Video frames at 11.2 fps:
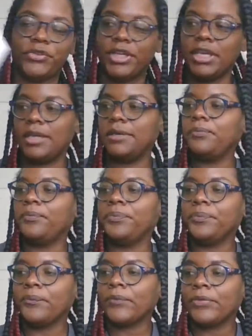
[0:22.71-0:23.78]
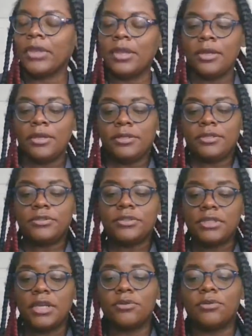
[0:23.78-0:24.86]
Okay?
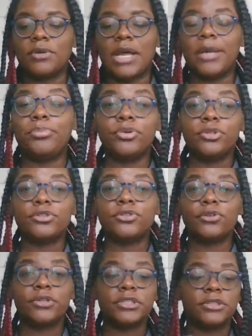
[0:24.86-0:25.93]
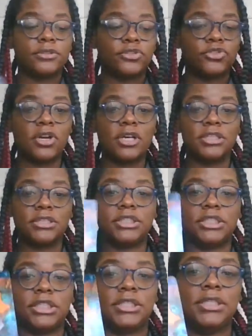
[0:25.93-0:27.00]
So I pulled Taurus
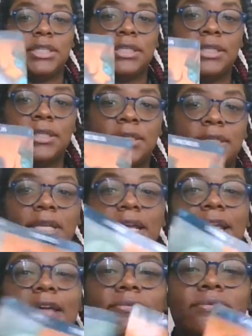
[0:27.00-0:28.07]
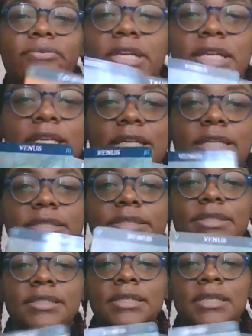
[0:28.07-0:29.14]
Astrology and I got Venus.
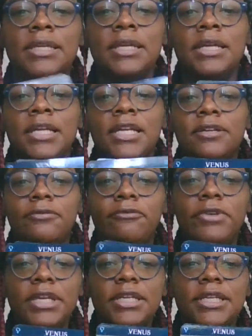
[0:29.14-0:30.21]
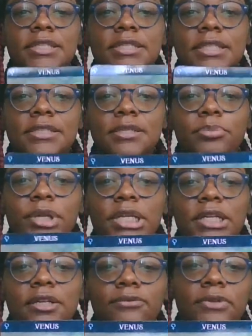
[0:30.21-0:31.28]
Venus is the
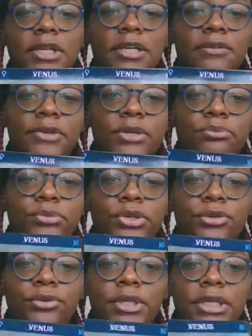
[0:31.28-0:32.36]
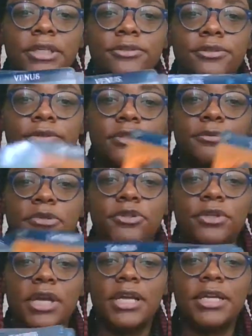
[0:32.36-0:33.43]
planet of love and beauty. So some of you
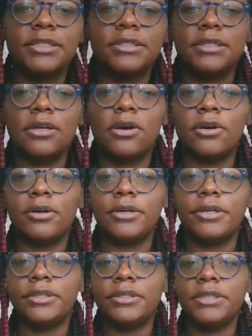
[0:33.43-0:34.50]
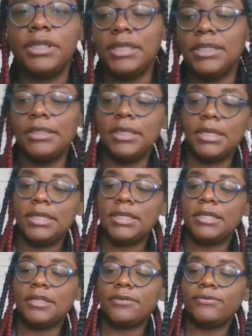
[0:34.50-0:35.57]
guys are in
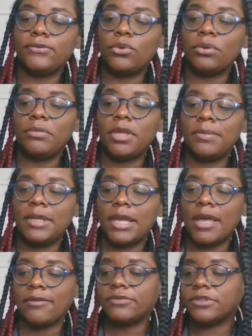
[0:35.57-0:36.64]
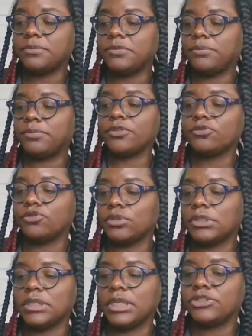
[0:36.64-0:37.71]
love or maybe have some spiritual
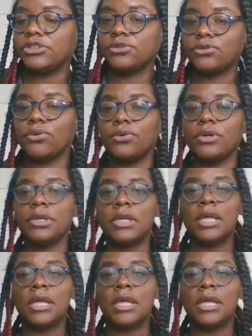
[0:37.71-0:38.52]
connections or